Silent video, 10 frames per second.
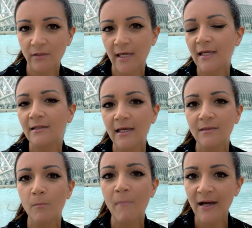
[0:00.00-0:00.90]
they can get
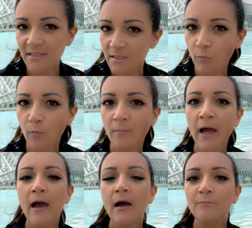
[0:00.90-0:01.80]
the maximum
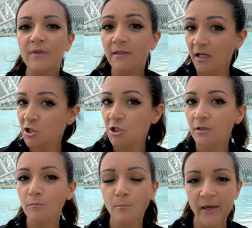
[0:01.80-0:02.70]

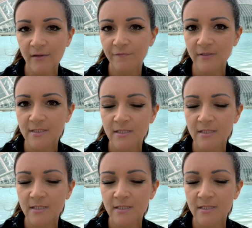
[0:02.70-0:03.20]
deduction benefits.